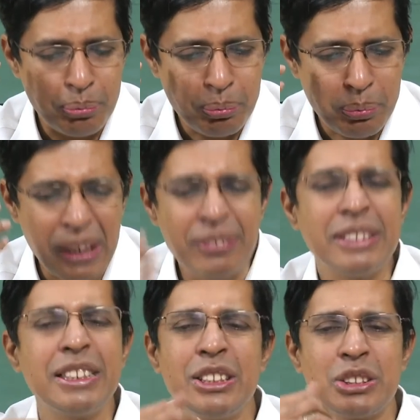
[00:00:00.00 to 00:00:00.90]

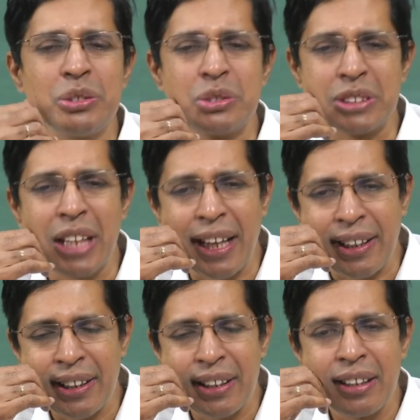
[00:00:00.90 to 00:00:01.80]
privacy issues there,
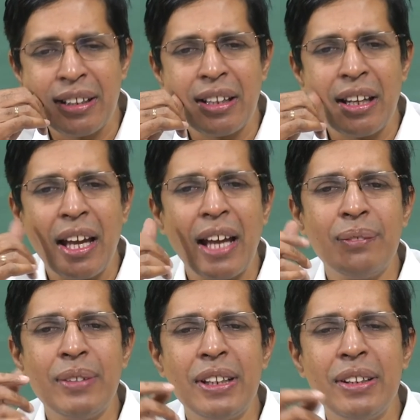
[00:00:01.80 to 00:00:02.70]
and
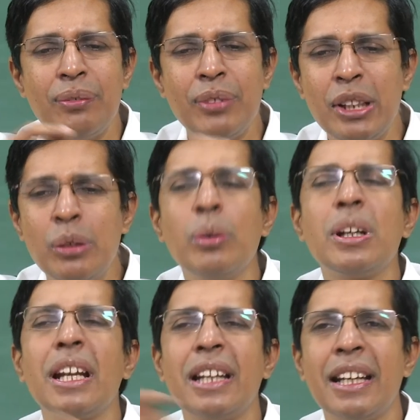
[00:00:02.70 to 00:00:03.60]
we looked
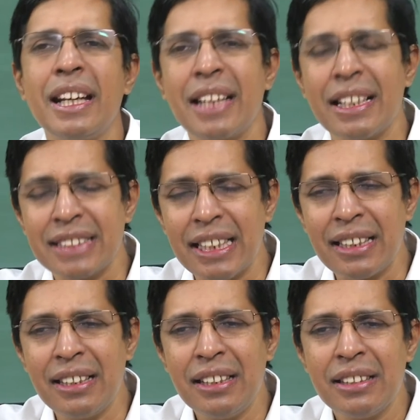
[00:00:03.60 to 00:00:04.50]
at the data
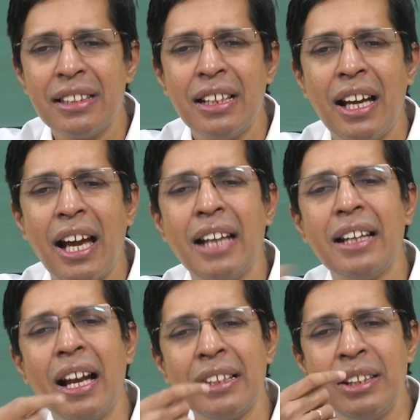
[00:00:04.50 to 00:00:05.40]
cycle, and
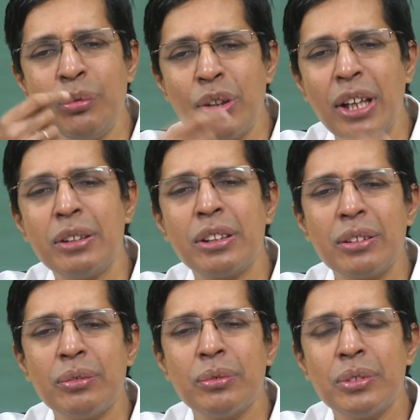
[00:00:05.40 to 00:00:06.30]
at different
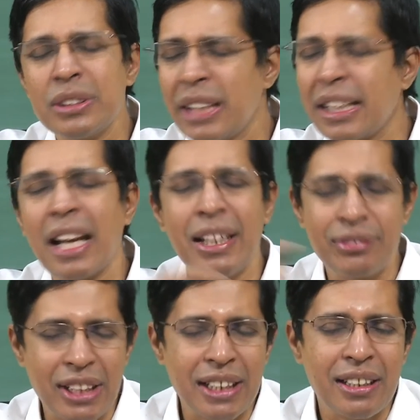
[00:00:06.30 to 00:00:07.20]
data life
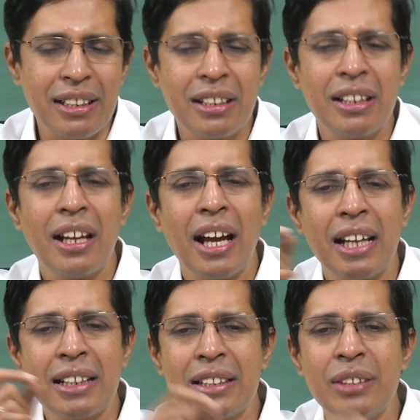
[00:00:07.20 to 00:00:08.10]
cycle
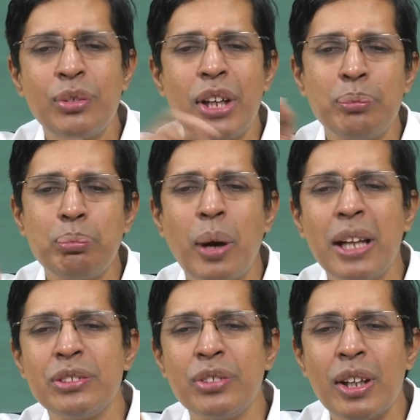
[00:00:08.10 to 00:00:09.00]
and at different
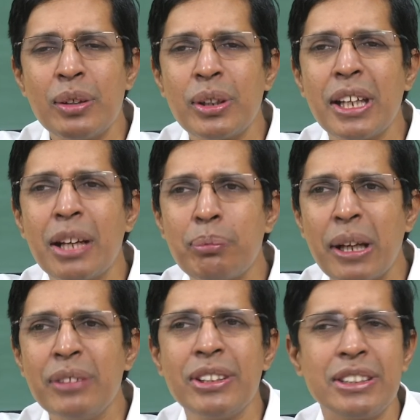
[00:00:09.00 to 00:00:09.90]
points we are looking at
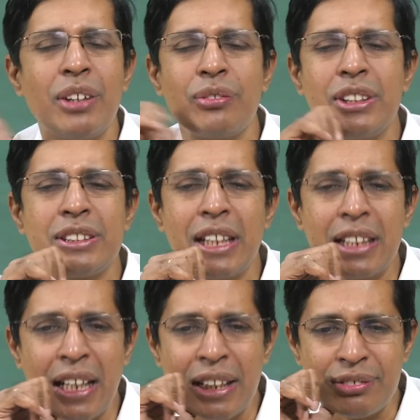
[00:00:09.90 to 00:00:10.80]
privacy of this
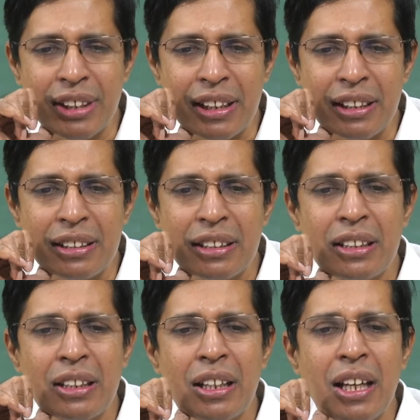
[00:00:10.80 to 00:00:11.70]
data life cycle.
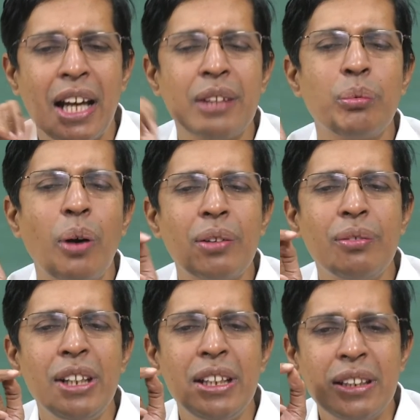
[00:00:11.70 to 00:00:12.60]
And what we